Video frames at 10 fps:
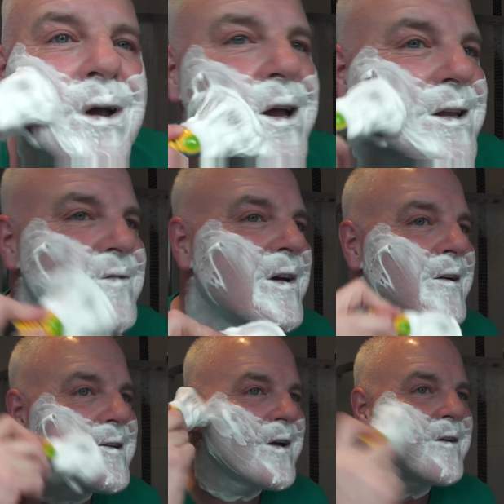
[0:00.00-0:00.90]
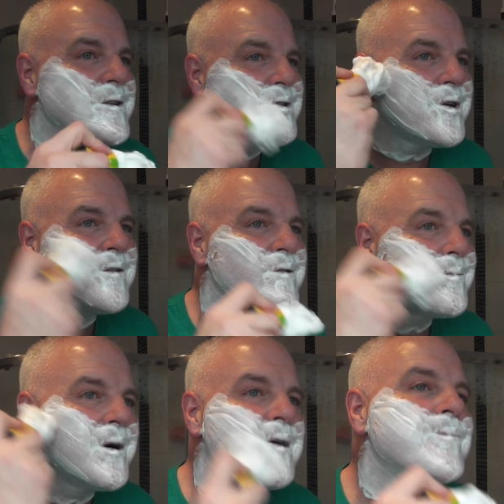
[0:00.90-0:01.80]
It's very, very
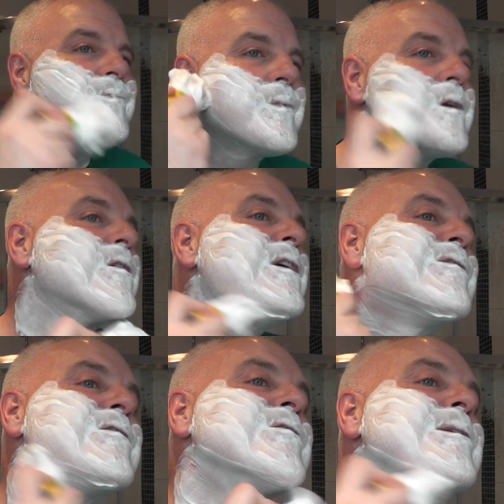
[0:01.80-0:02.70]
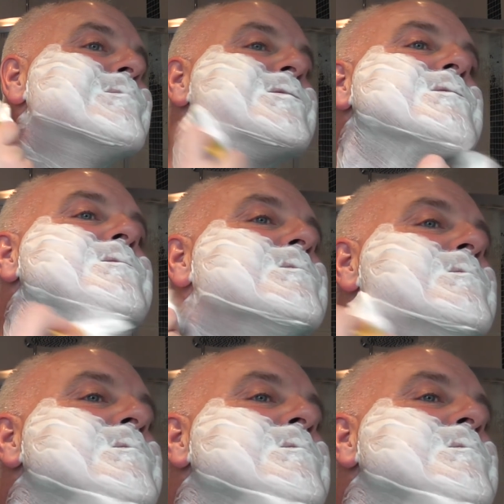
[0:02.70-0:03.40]
soft, but great for creams.